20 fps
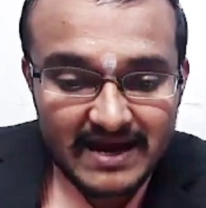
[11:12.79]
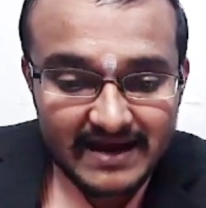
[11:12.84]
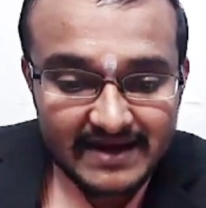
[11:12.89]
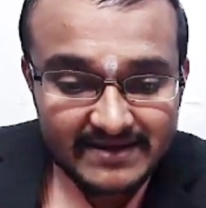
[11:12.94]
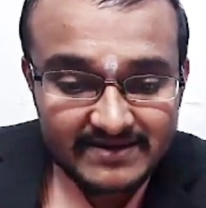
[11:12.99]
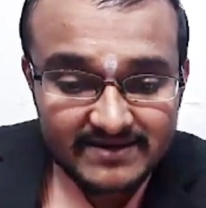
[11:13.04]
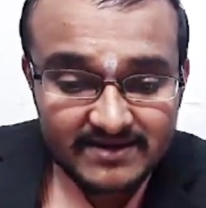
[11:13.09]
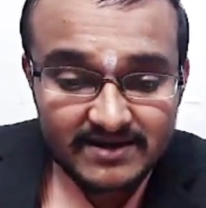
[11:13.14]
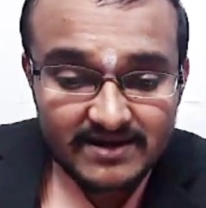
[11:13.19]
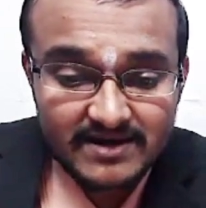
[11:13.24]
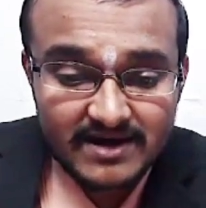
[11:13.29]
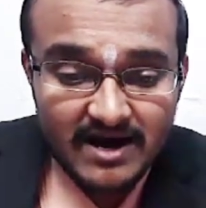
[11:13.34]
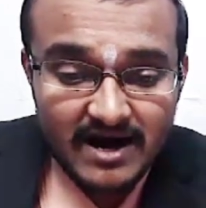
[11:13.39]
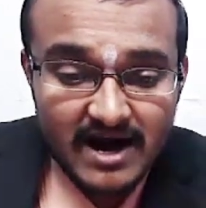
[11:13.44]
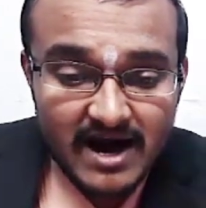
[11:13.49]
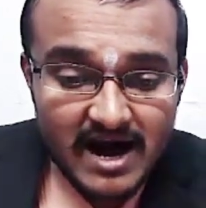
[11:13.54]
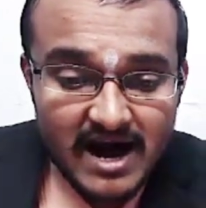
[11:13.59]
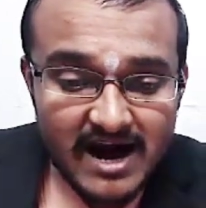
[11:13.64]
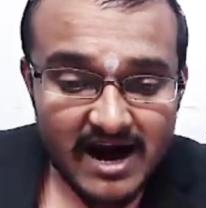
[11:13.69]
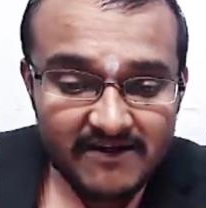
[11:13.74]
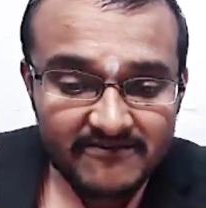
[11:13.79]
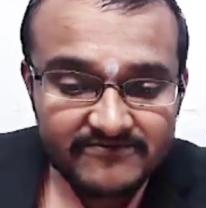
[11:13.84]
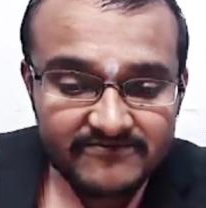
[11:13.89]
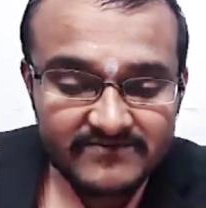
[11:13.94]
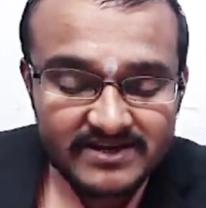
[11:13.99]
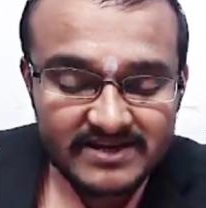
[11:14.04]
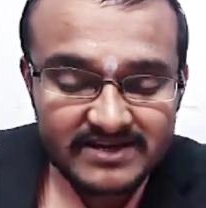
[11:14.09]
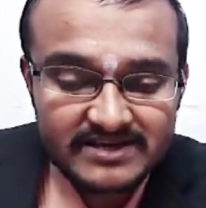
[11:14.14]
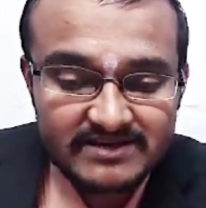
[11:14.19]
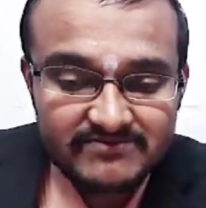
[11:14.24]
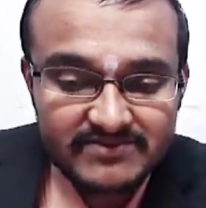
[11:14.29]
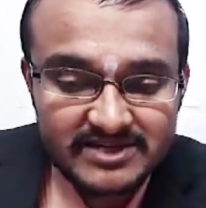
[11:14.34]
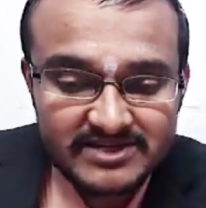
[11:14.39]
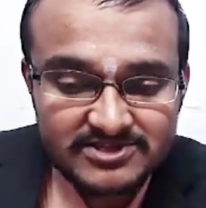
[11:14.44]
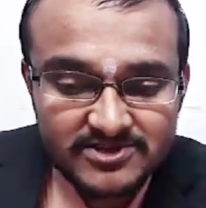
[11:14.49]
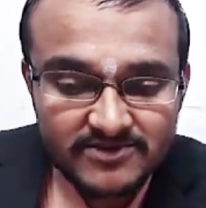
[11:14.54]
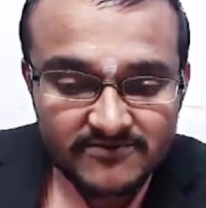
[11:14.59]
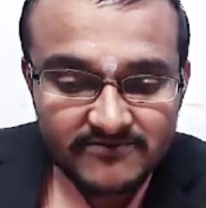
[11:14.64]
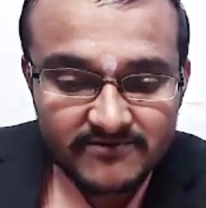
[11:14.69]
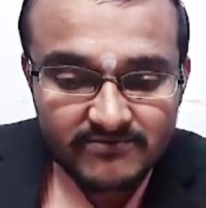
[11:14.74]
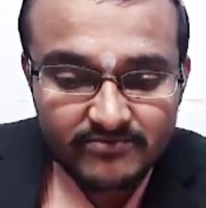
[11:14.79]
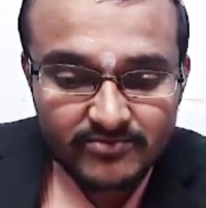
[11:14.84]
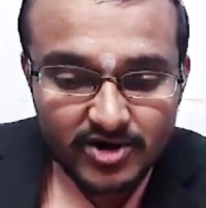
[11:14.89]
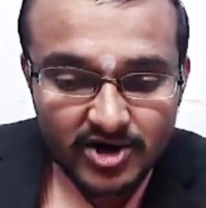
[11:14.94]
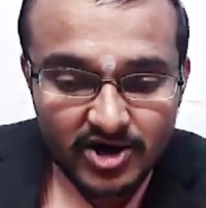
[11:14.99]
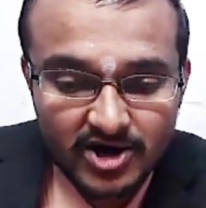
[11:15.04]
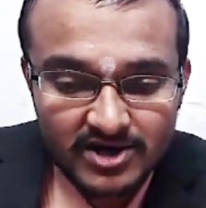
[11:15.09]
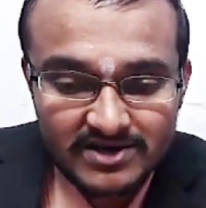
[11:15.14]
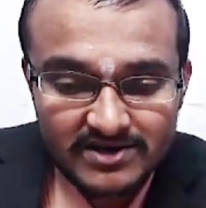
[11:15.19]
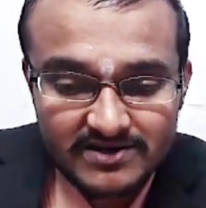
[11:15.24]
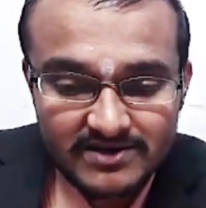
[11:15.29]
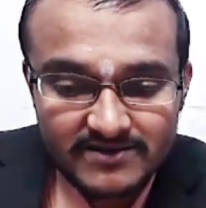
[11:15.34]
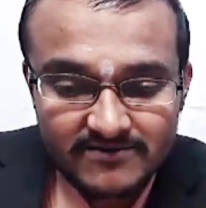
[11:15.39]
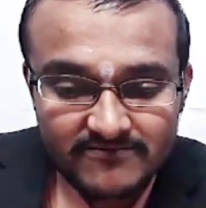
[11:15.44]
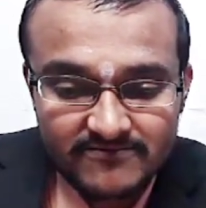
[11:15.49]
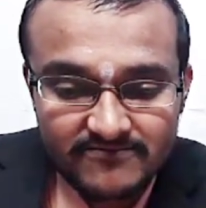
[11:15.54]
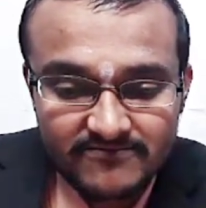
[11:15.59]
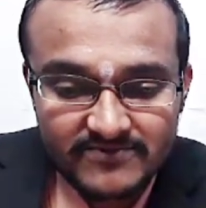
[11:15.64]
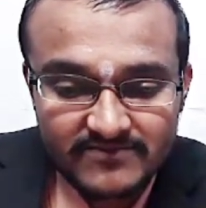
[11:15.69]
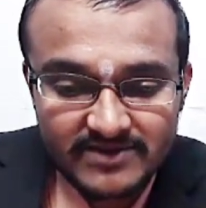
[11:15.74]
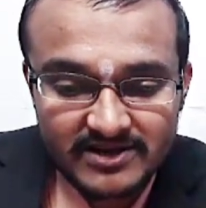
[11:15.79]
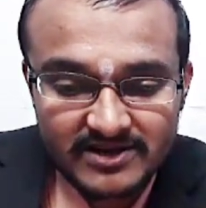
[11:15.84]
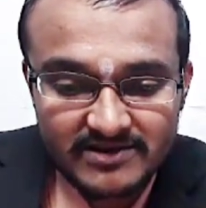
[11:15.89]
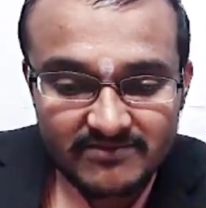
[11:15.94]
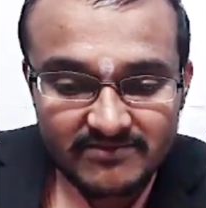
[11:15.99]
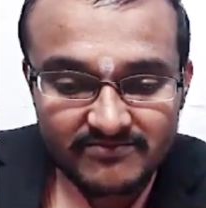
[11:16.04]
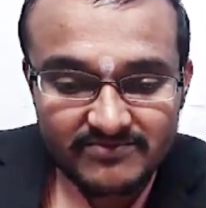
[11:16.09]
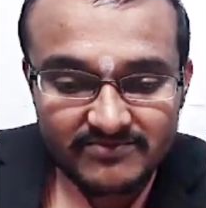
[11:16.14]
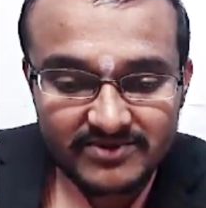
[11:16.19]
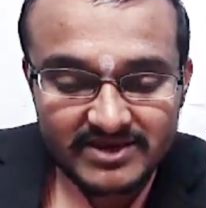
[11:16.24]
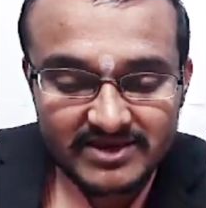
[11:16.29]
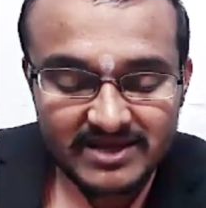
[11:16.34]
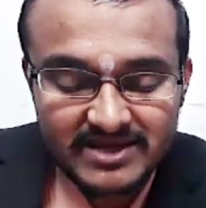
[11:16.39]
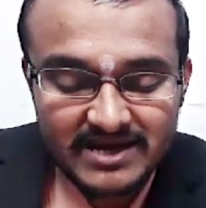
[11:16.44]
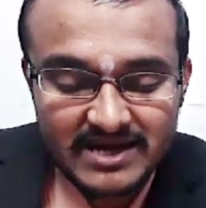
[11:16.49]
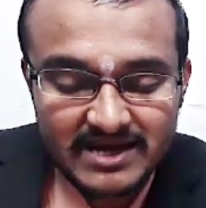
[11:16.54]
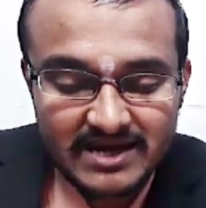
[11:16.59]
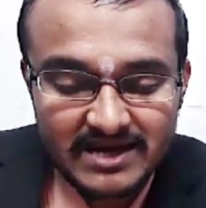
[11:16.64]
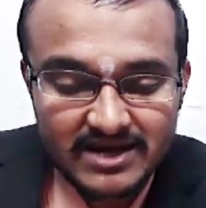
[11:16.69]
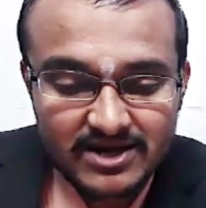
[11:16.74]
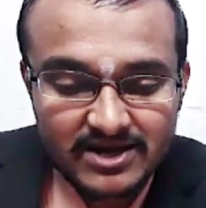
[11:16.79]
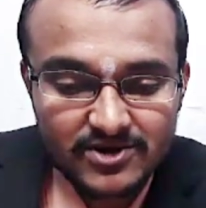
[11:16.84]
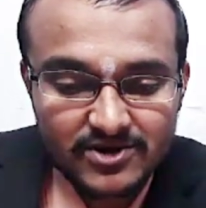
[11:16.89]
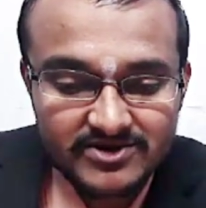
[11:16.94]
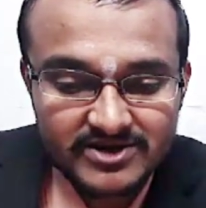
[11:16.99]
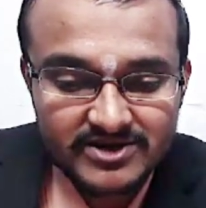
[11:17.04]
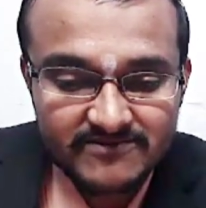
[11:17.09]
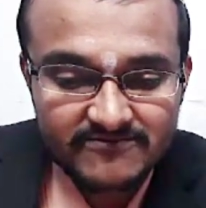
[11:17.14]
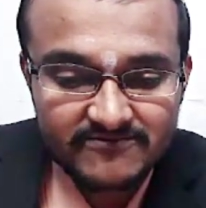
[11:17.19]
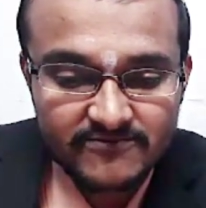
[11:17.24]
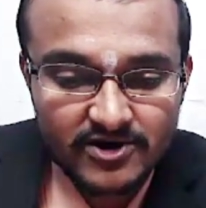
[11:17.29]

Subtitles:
and half the image of a ball will be accounting for,